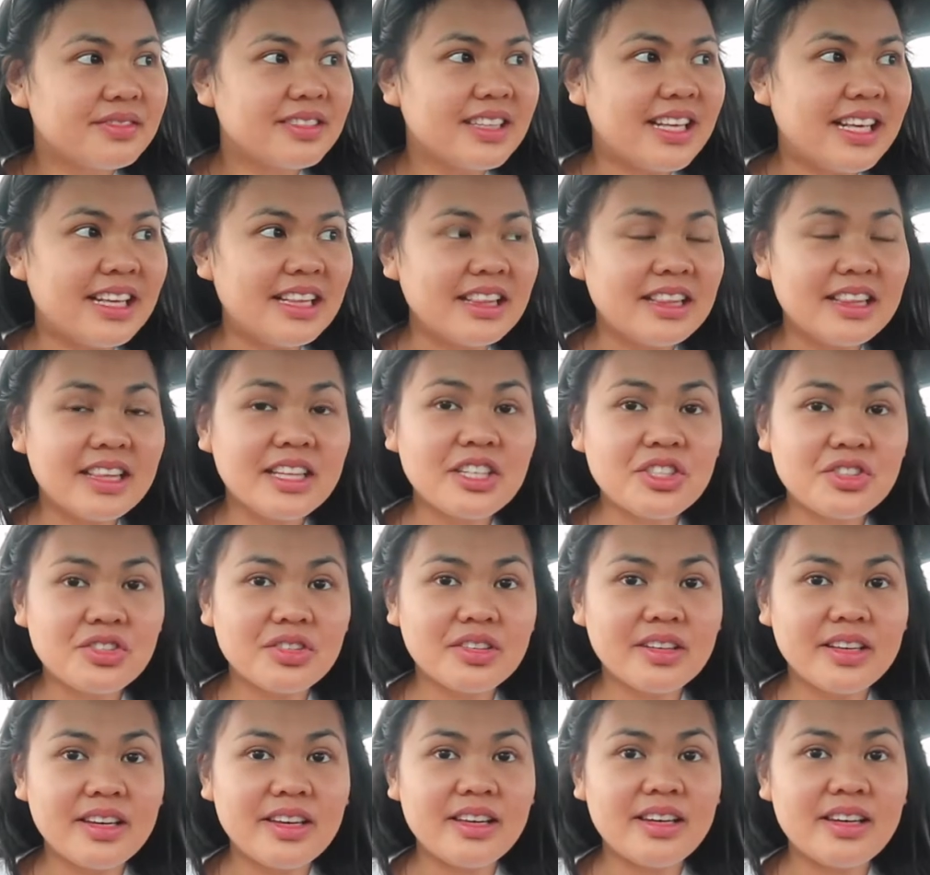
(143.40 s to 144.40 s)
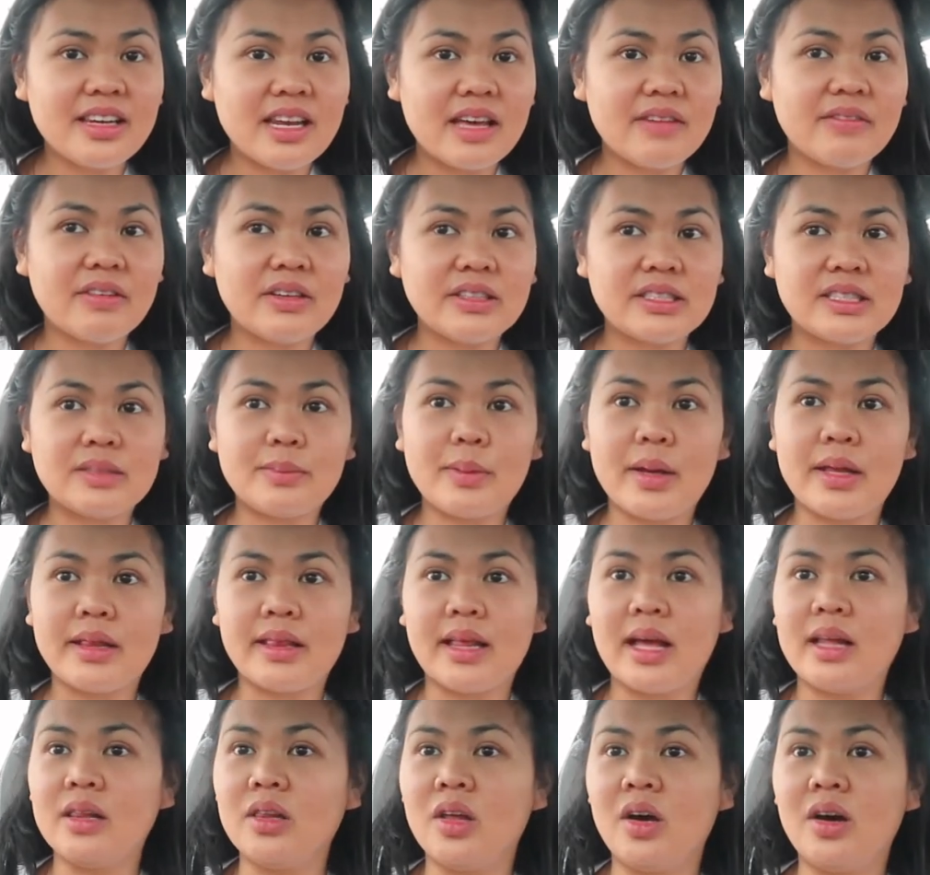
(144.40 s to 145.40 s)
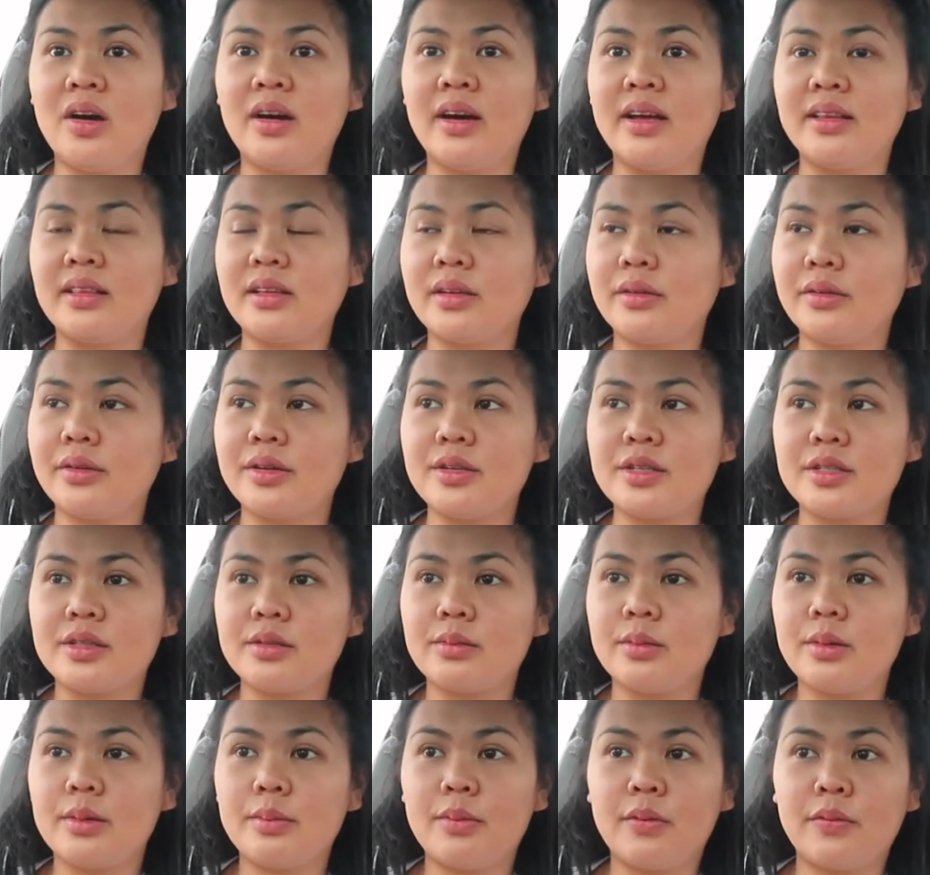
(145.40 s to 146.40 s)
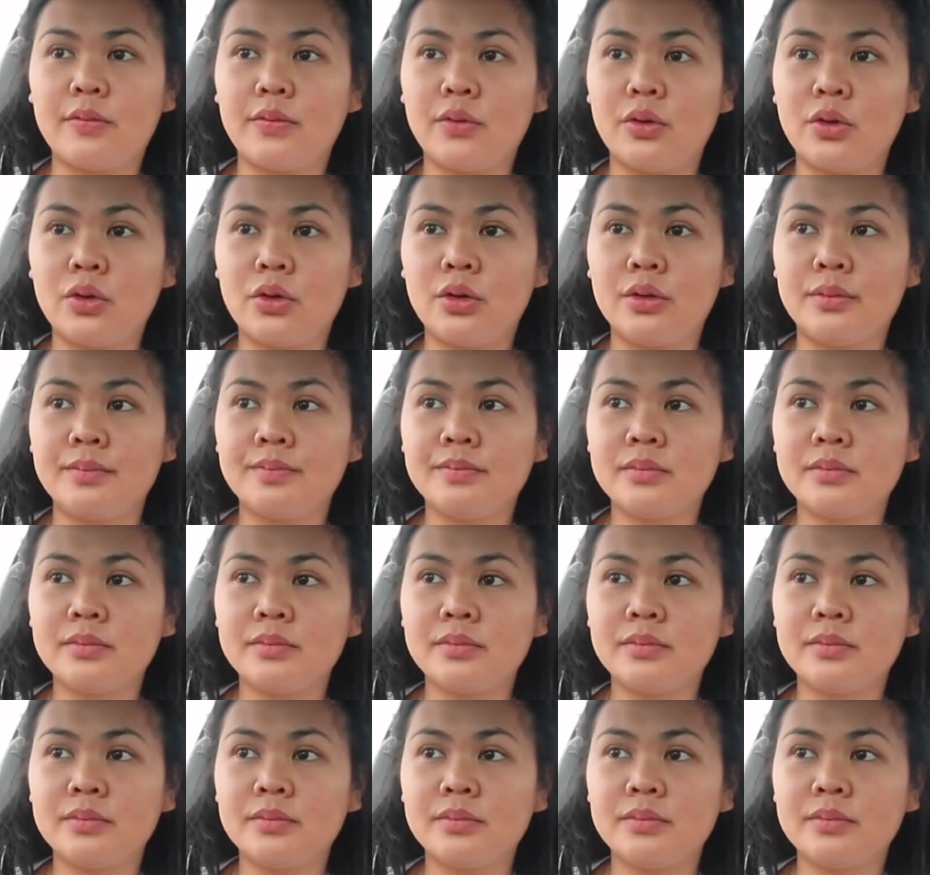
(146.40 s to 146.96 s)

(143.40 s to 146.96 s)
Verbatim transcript: Literally never spent that long at the grocery before.